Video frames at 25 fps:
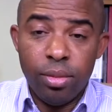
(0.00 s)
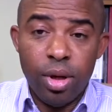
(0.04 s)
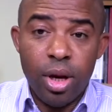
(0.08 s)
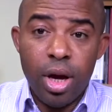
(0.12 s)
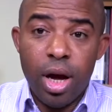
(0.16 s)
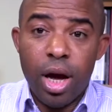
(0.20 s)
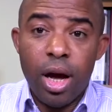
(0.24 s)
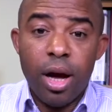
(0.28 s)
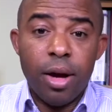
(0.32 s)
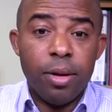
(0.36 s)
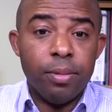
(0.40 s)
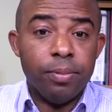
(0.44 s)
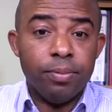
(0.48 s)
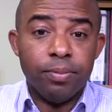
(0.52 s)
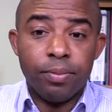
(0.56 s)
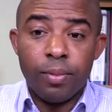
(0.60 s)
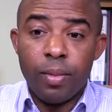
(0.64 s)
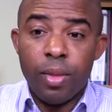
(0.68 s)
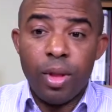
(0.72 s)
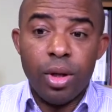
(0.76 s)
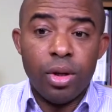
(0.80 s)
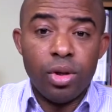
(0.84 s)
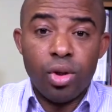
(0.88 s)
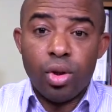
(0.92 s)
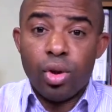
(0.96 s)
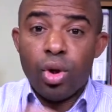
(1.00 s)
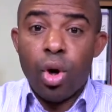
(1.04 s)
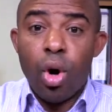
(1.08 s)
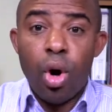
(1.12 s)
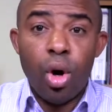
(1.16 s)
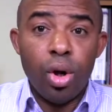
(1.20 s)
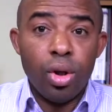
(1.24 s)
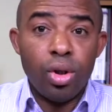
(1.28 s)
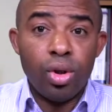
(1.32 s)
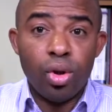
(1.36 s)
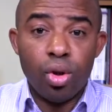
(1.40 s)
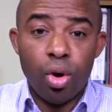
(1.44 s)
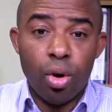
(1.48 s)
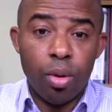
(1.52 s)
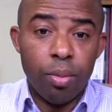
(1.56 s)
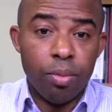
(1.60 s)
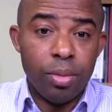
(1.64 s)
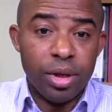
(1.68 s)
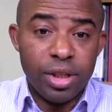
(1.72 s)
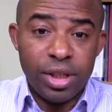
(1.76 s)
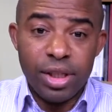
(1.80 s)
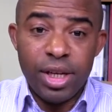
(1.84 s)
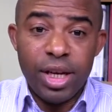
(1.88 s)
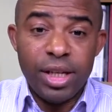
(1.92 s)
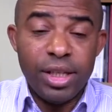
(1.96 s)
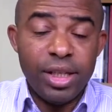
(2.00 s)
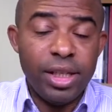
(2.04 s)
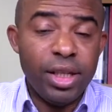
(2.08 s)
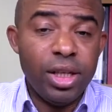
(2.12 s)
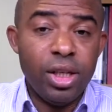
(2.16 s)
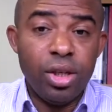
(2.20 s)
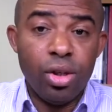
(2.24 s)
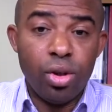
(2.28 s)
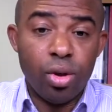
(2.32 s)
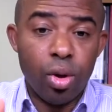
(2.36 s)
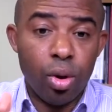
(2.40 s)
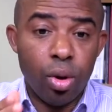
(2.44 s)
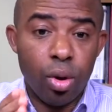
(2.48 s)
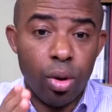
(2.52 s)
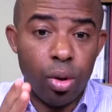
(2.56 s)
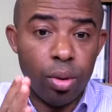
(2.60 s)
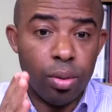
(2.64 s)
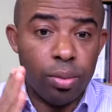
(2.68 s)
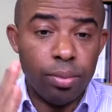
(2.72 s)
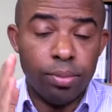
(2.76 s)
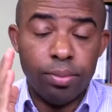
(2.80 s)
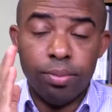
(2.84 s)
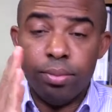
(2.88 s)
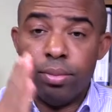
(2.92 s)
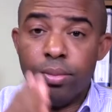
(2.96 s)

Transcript: um, swords or machetes or